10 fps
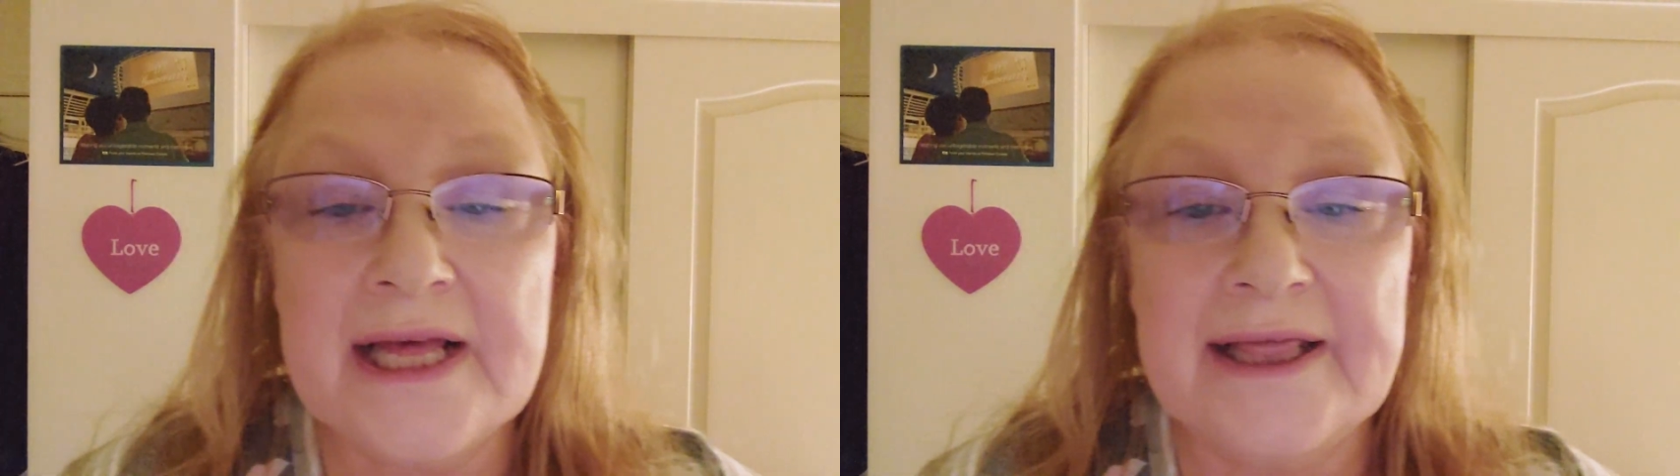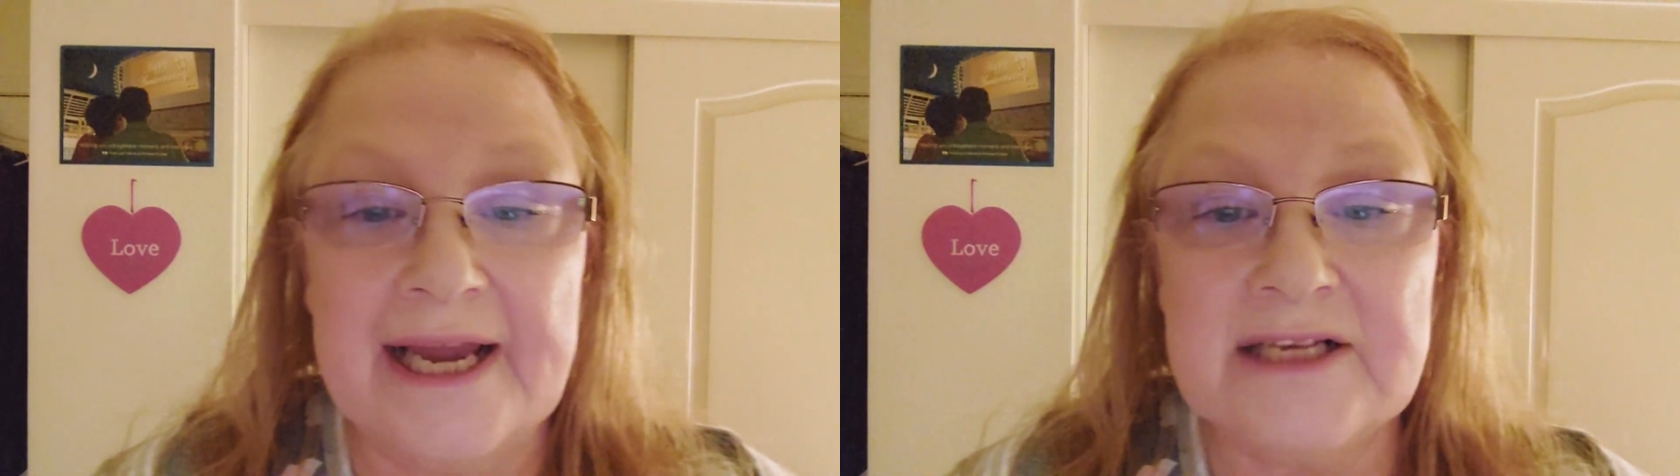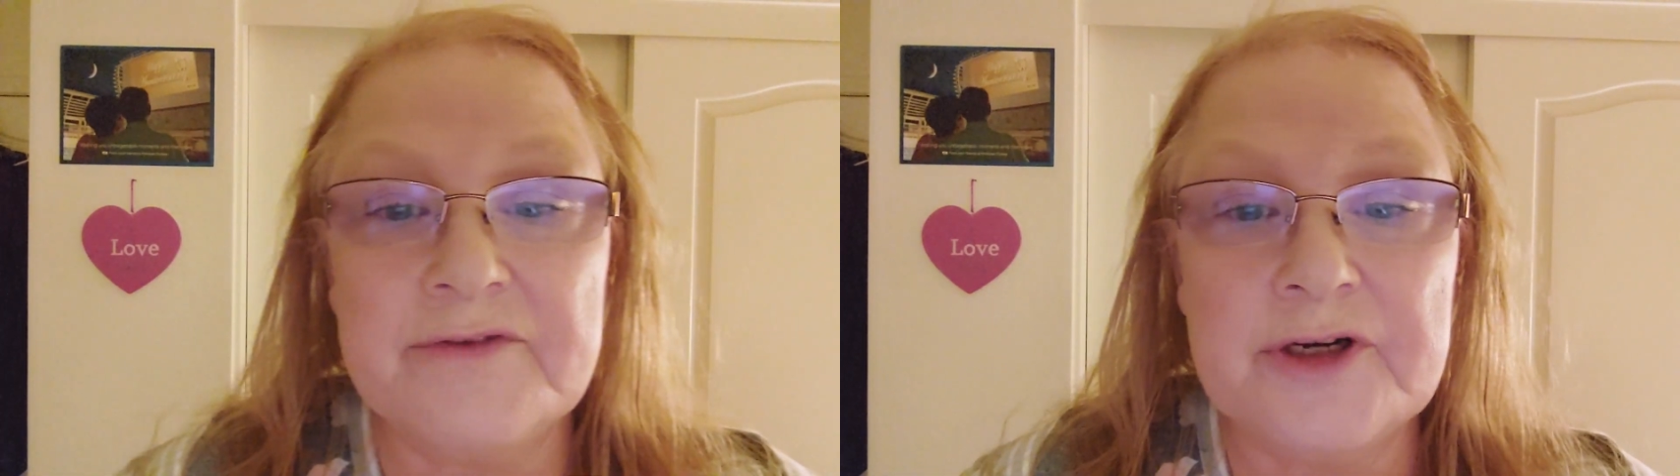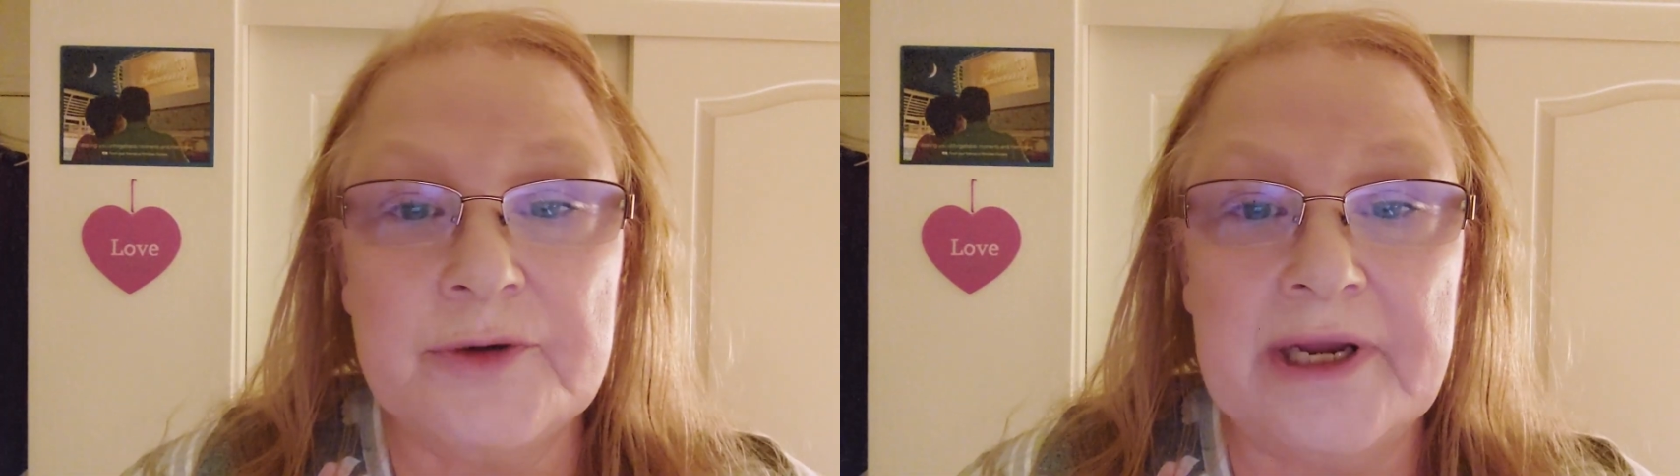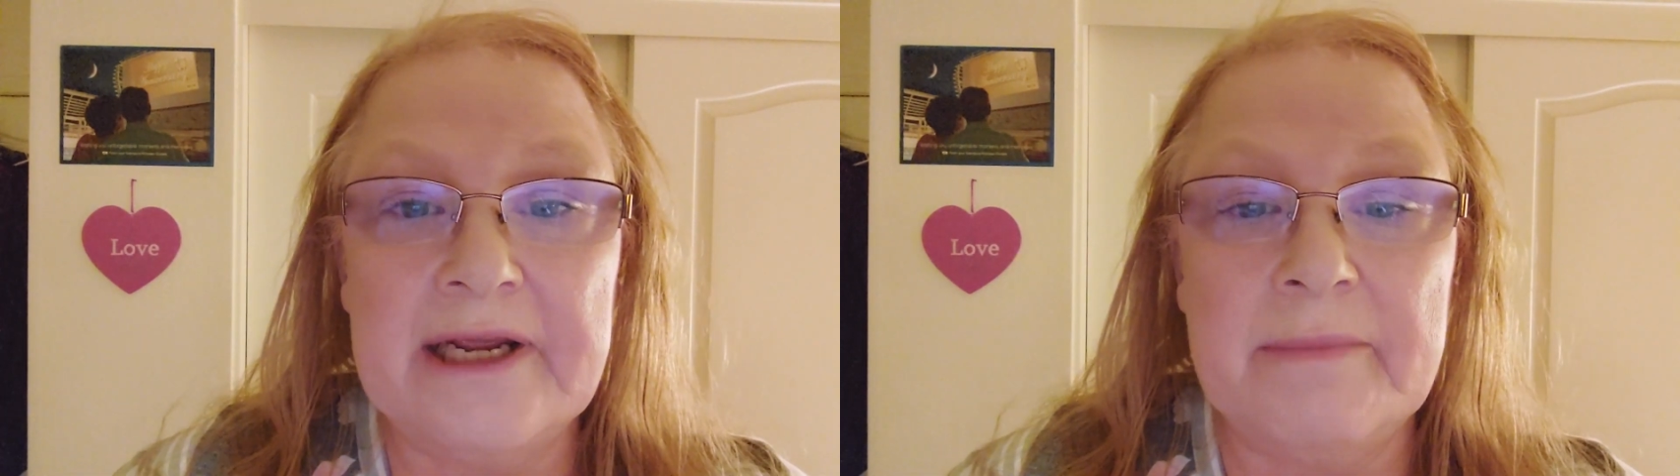Thanks for
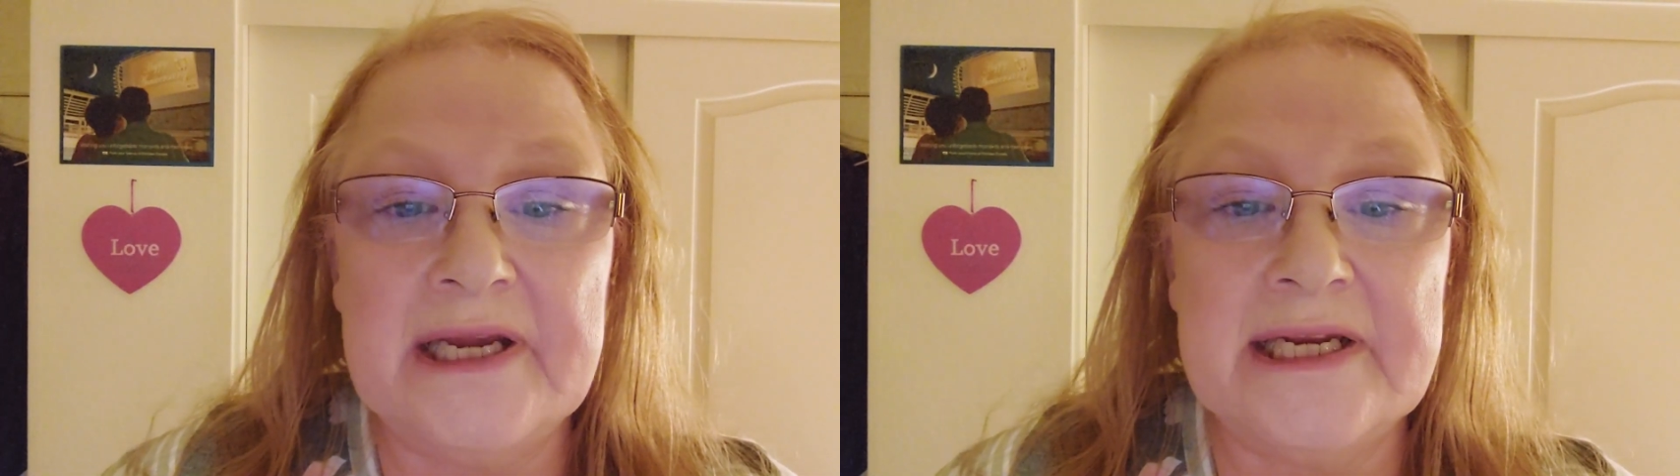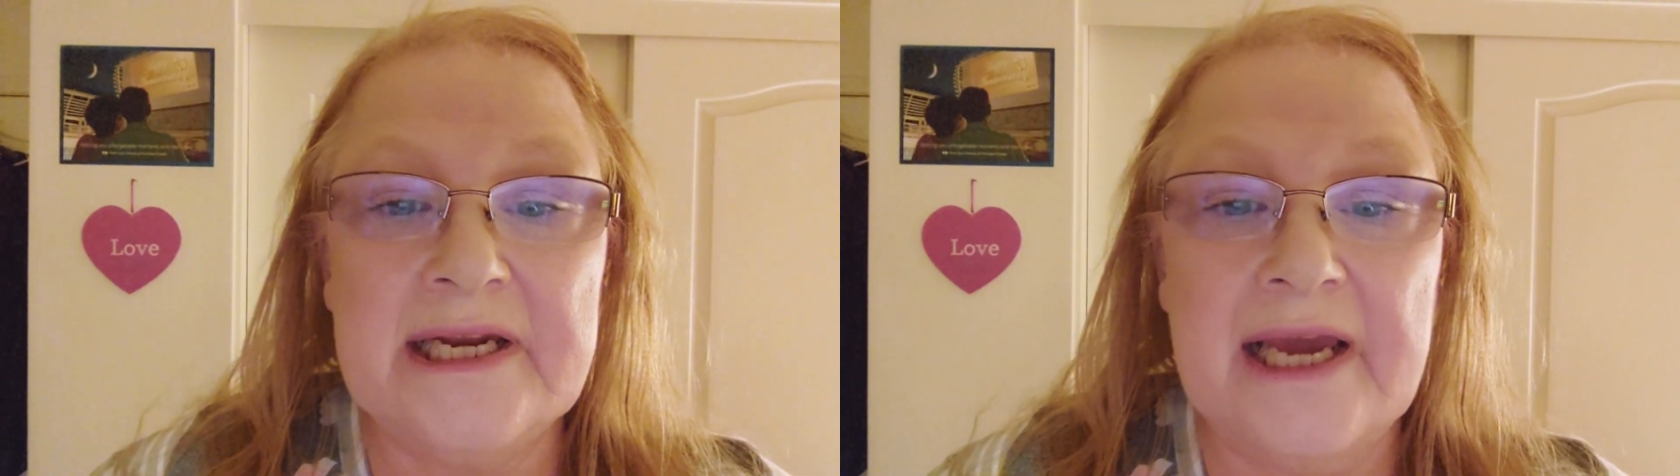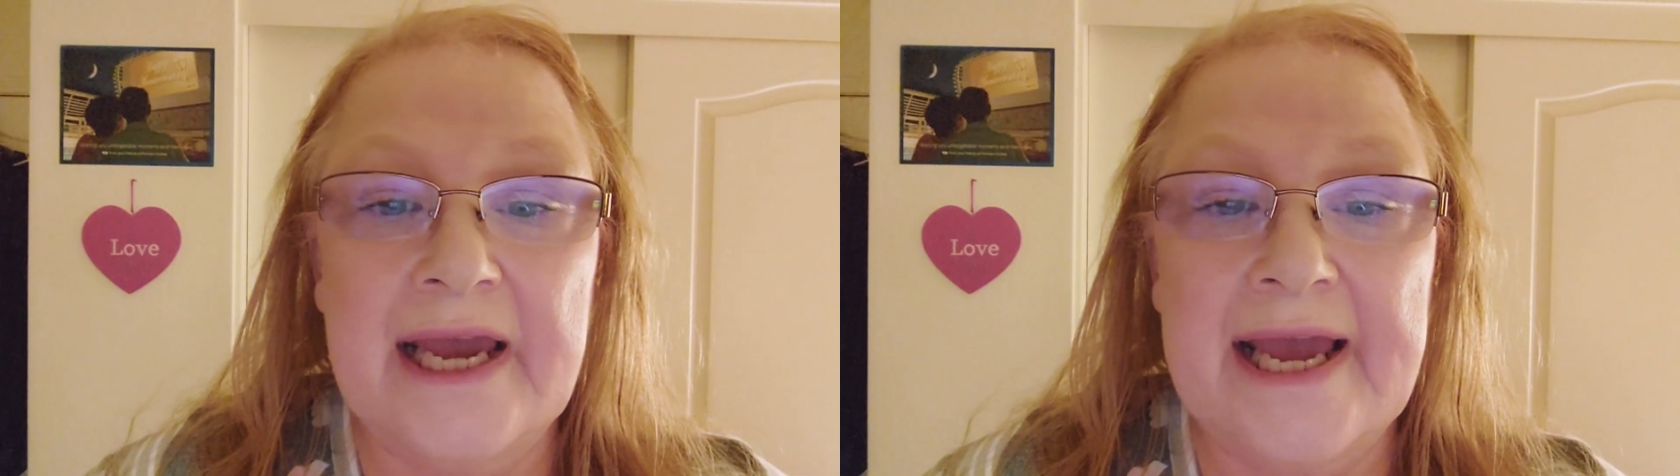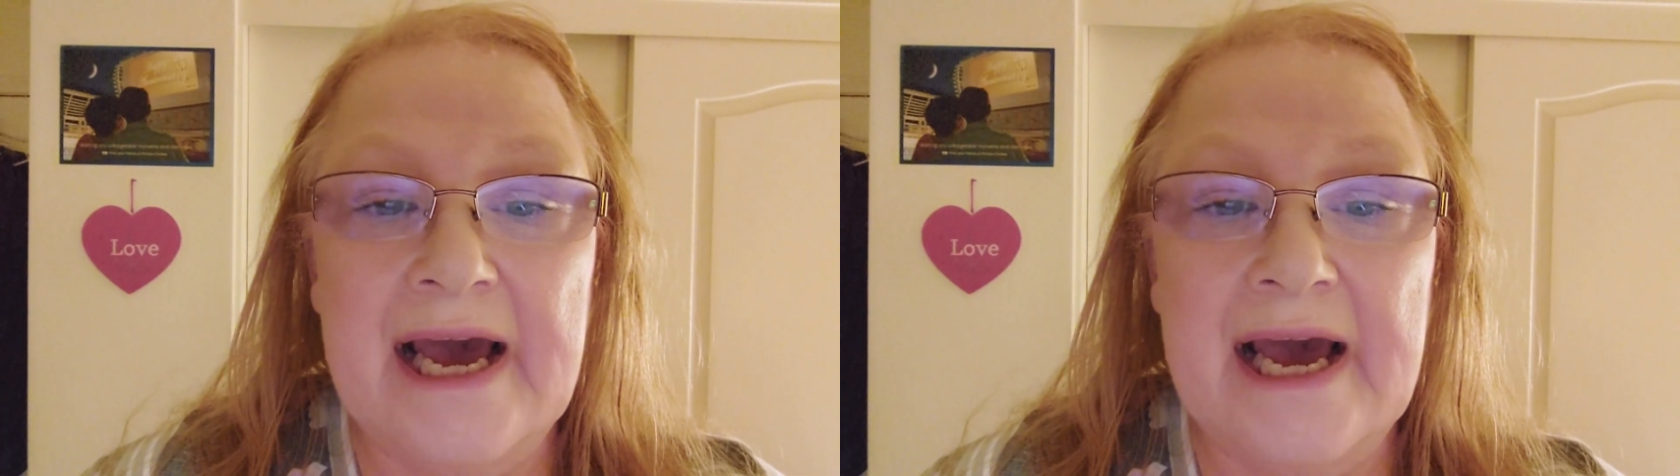joining me today.